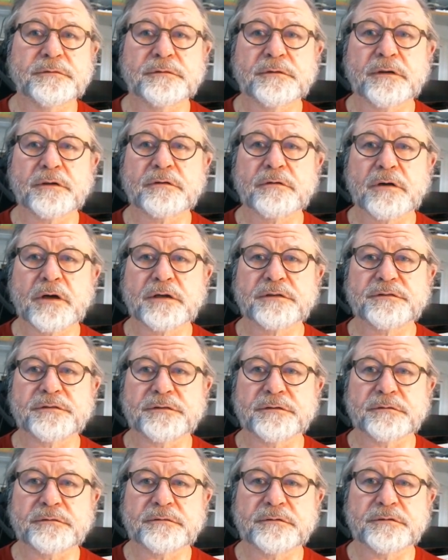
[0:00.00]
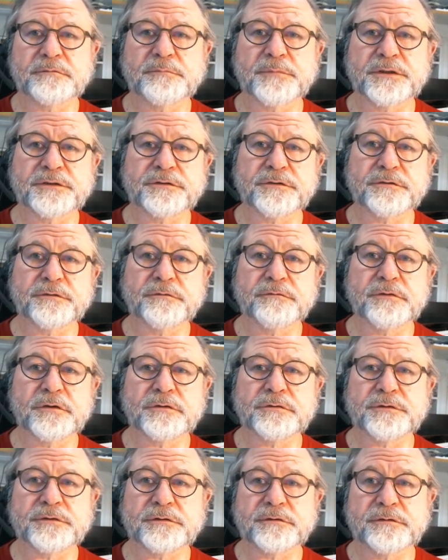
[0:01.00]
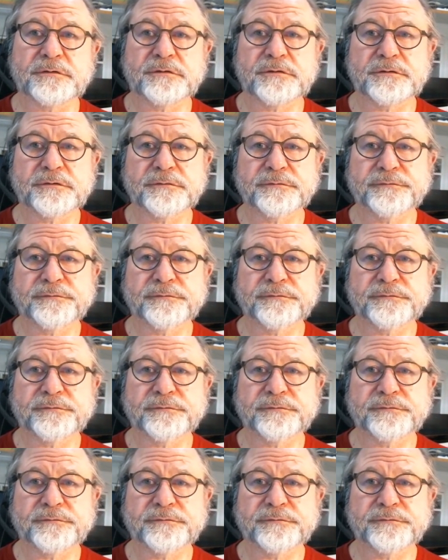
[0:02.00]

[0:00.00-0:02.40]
across it to measure the voltage.